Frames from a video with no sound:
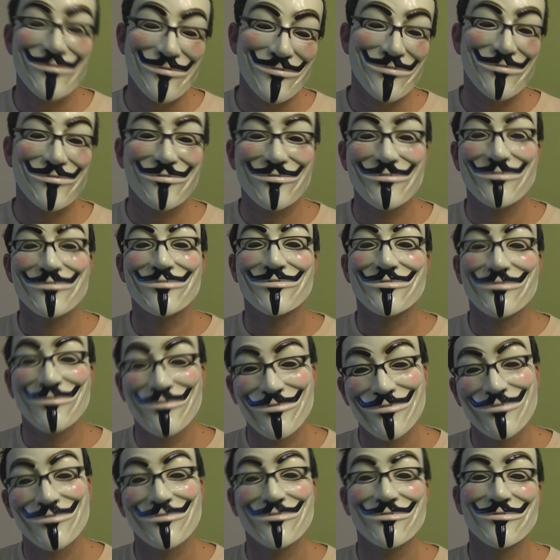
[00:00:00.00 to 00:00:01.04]
do not have enough
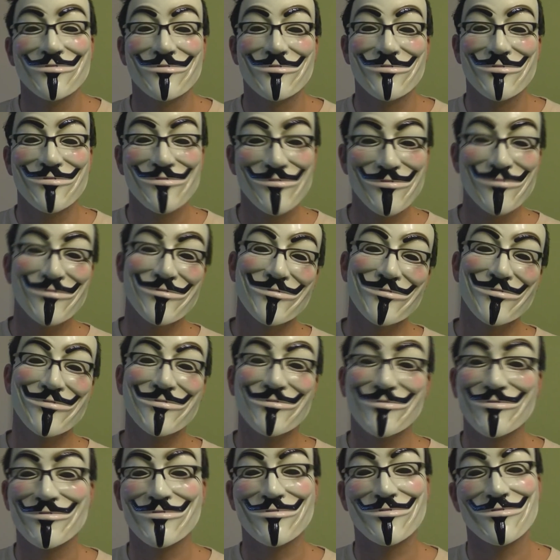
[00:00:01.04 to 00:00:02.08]
money to
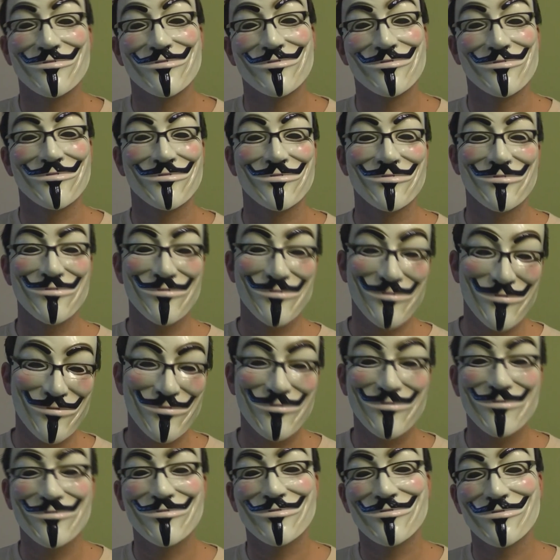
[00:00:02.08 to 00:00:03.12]
survive an escalation in the
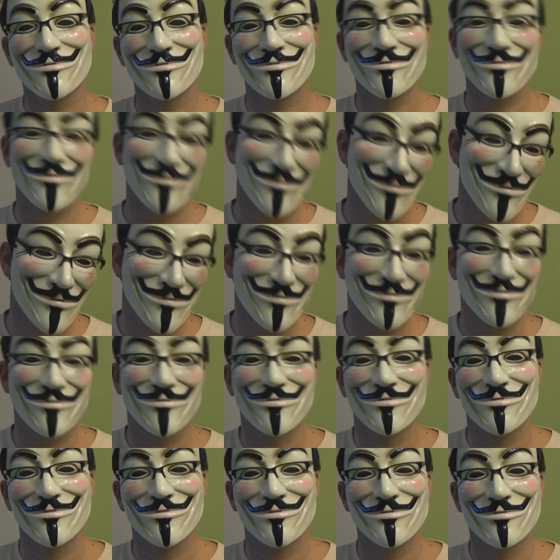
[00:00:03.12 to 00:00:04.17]
Eurozone
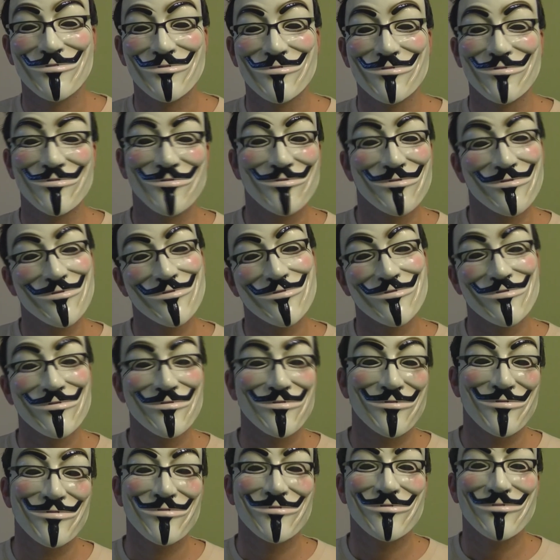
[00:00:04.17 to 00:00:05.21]
crisis. Members of the
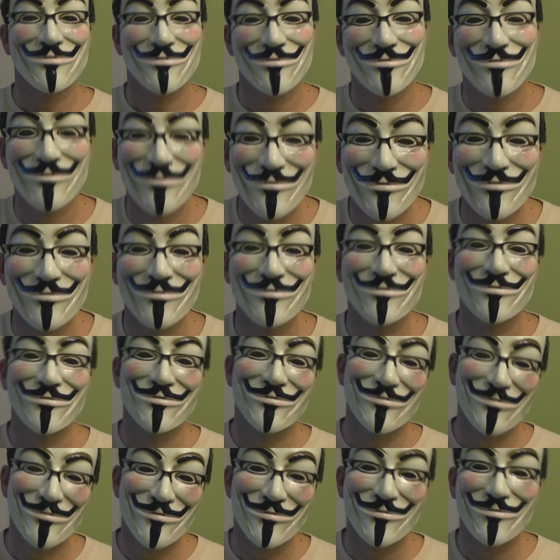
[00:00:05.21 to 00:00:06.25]
Financial Policy
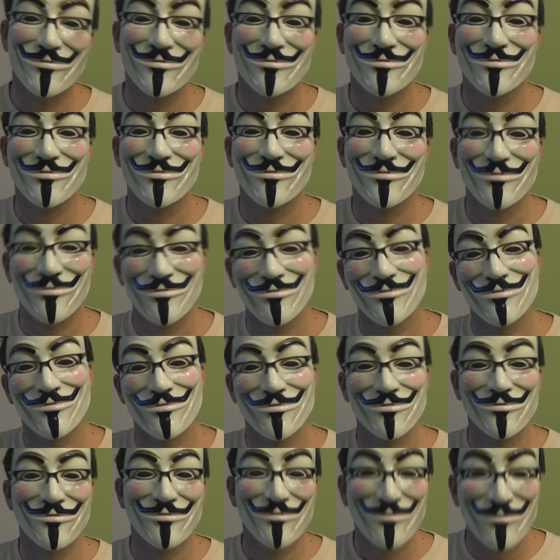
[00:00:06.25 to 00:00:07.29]
Committee, the
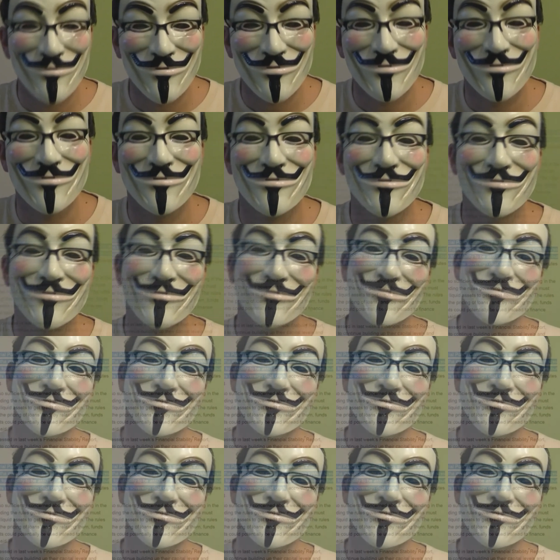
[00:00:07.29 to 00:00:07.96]
bank's risk